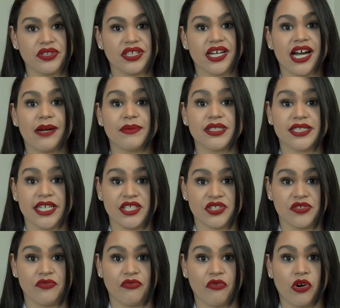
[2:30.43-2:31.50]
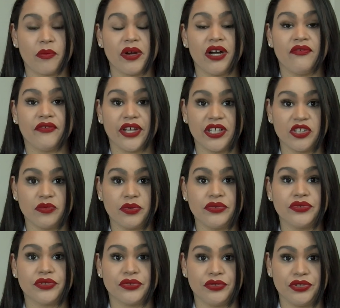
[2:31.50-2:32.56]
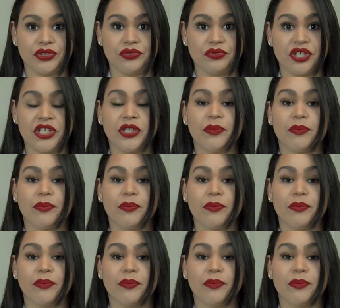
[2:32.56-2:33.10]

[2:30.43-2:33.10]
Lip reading: accommodation form available to you in the